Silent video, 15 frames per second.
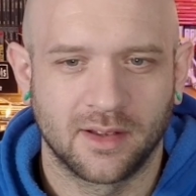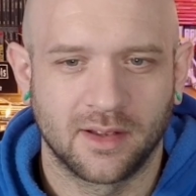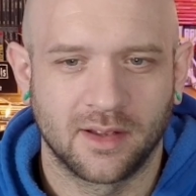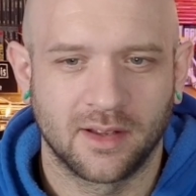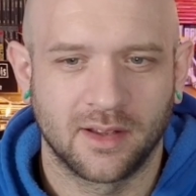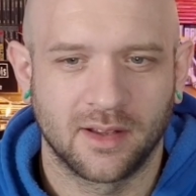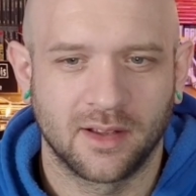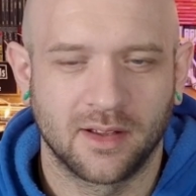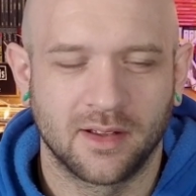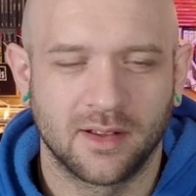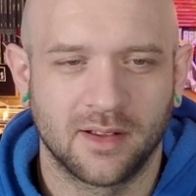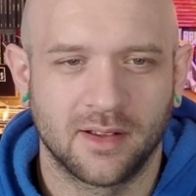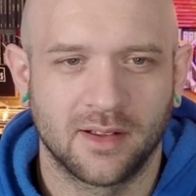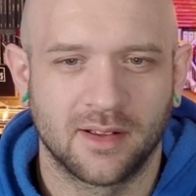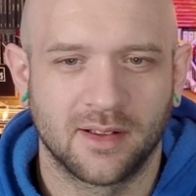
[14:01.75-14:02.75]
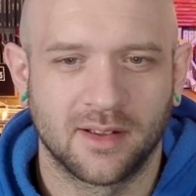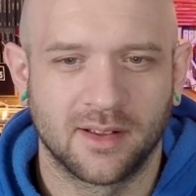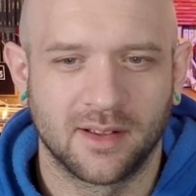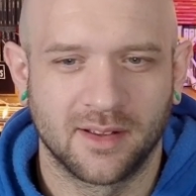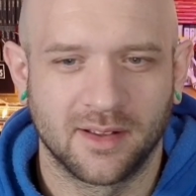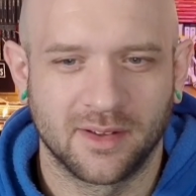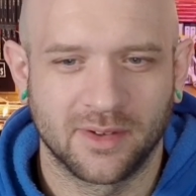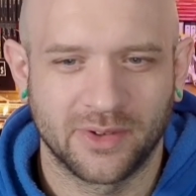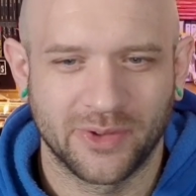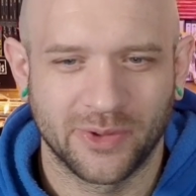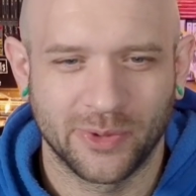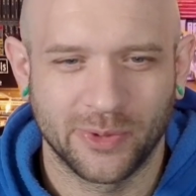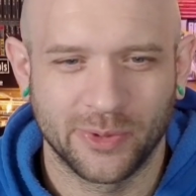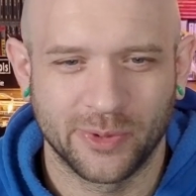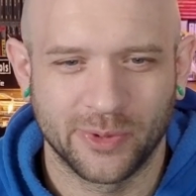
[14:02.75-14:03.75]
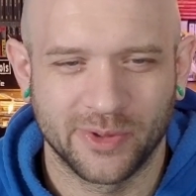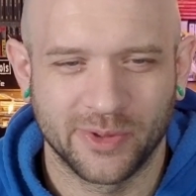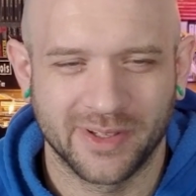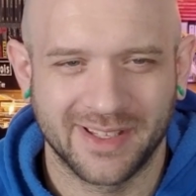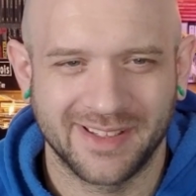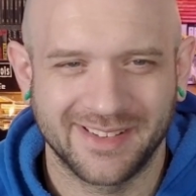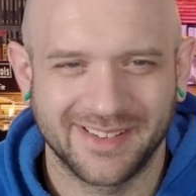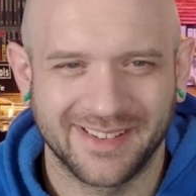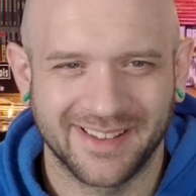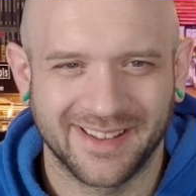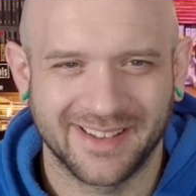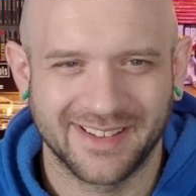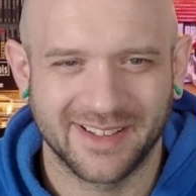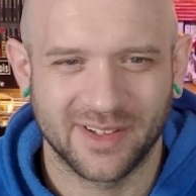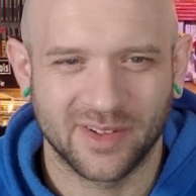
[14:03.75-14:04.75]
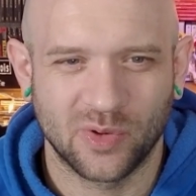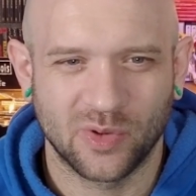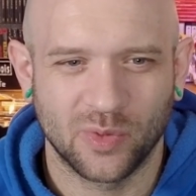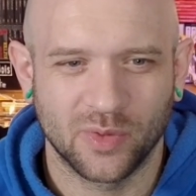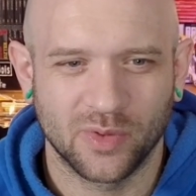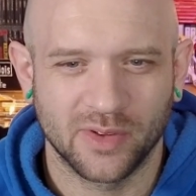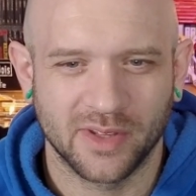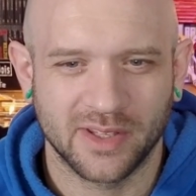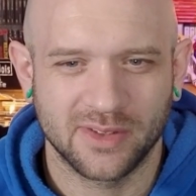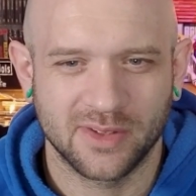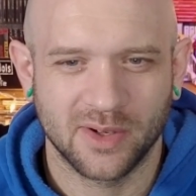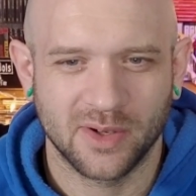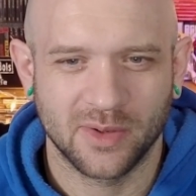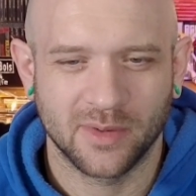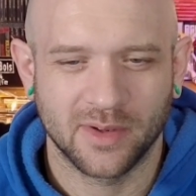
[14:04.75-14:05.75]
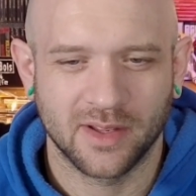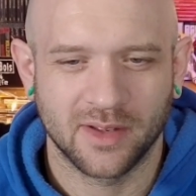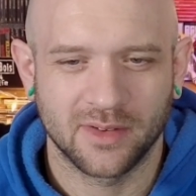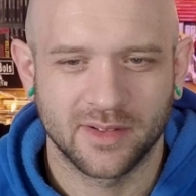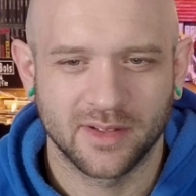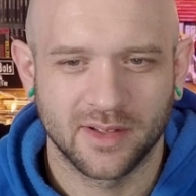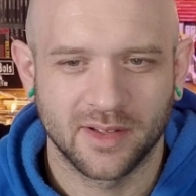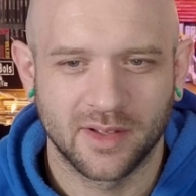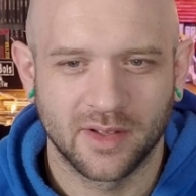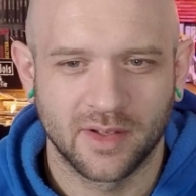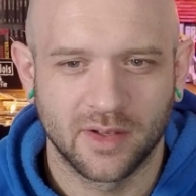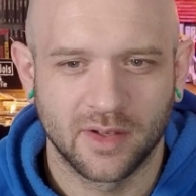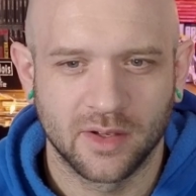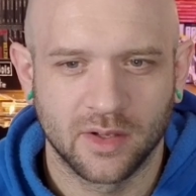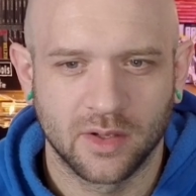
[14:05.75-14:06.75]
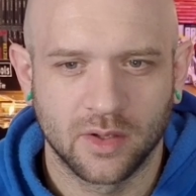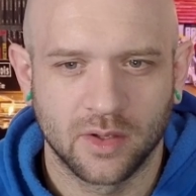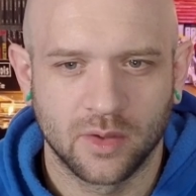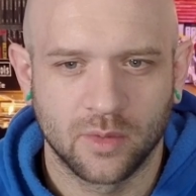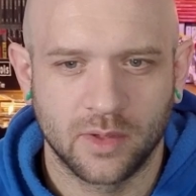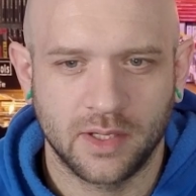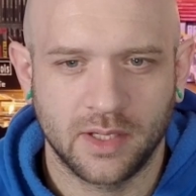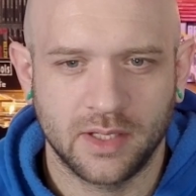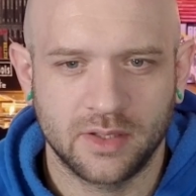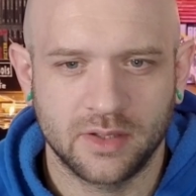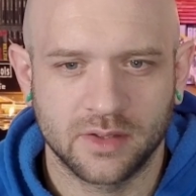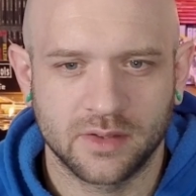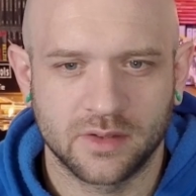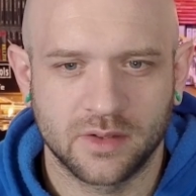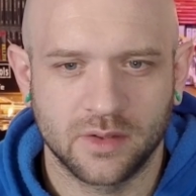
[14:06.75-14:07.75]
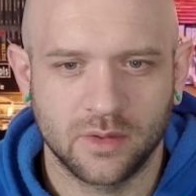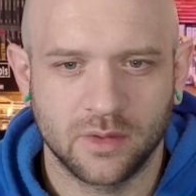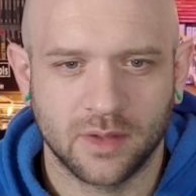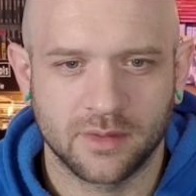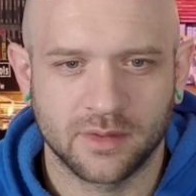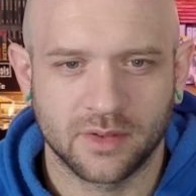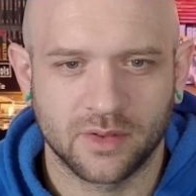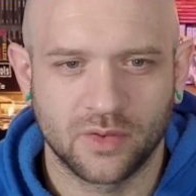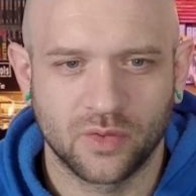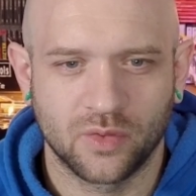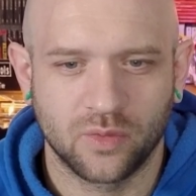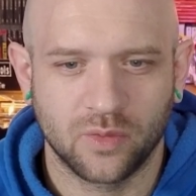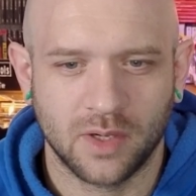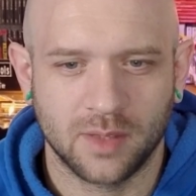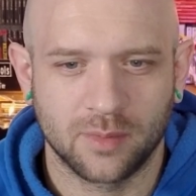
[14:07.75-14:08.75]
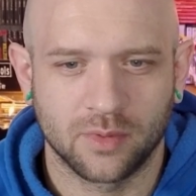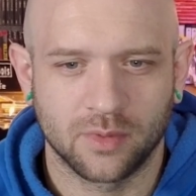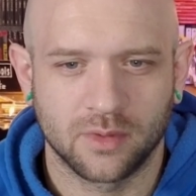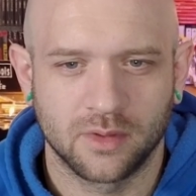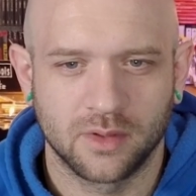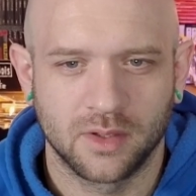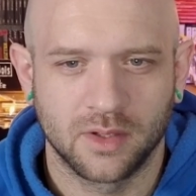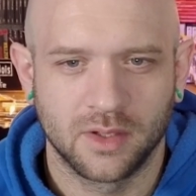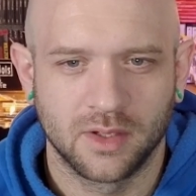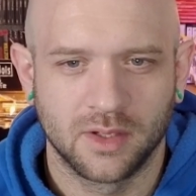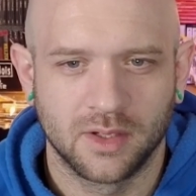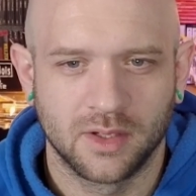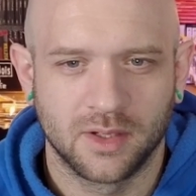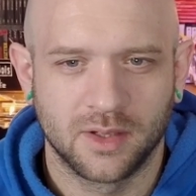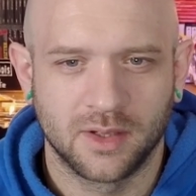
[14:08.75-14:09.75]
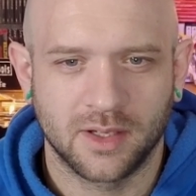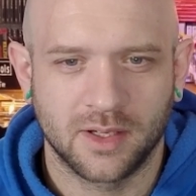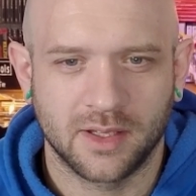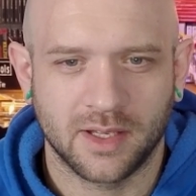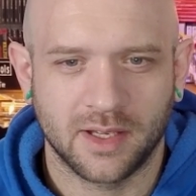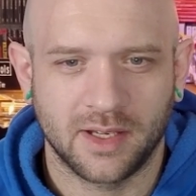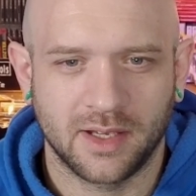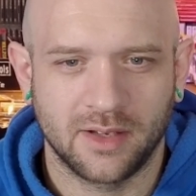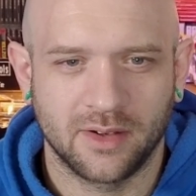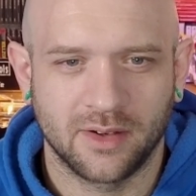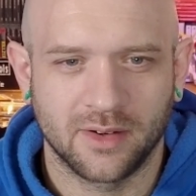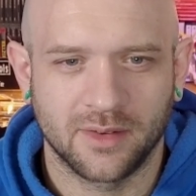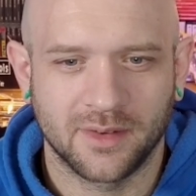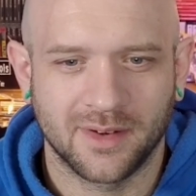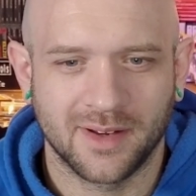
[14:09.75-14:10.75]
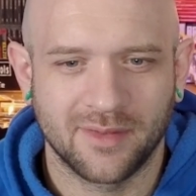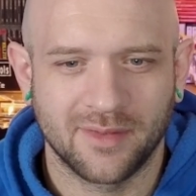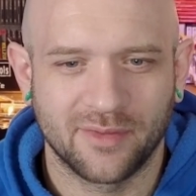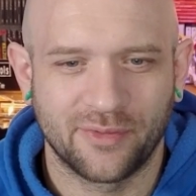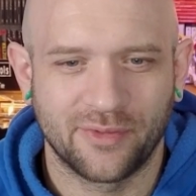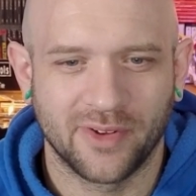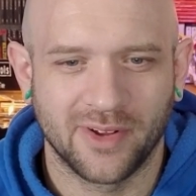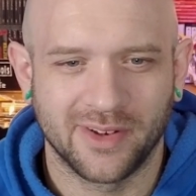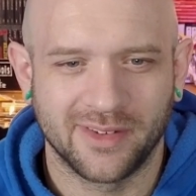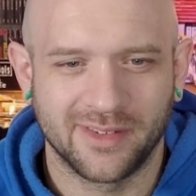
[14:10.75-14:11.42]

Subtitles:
Ah, cool. He did a cool turnaround. What did he just do? That was incredible. Look at that, Einar. They're having fun.